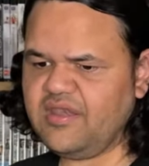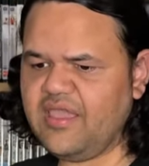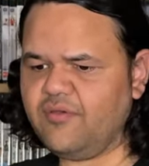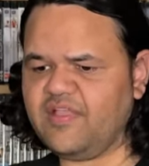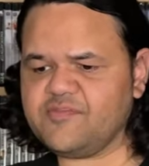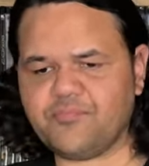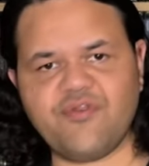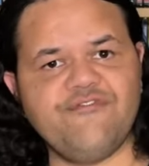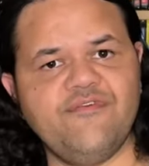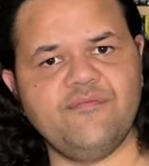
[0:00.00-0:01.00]
Now that's
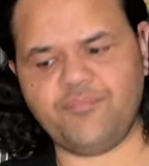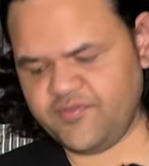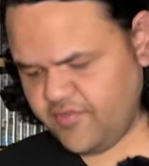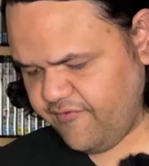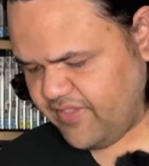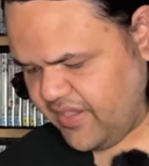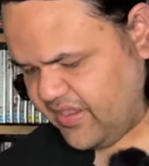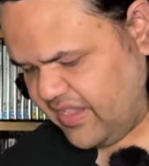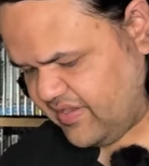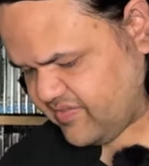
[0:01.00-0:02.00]
pre preserving
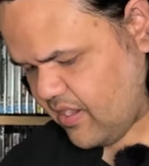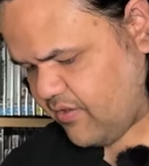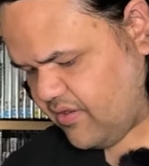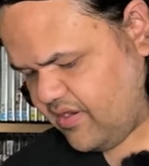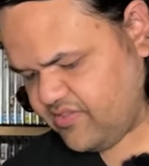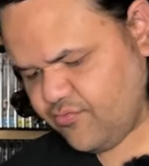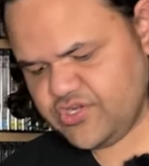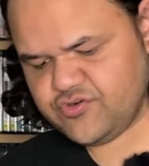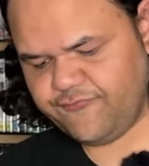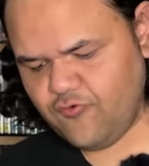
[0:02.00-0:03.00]
it in its current, in its
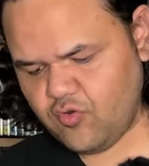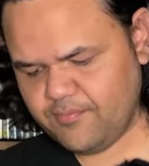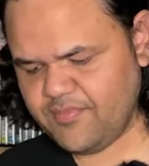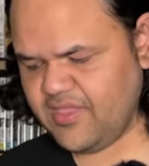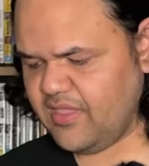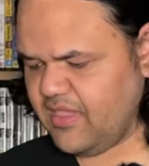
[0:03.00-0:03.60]
original form.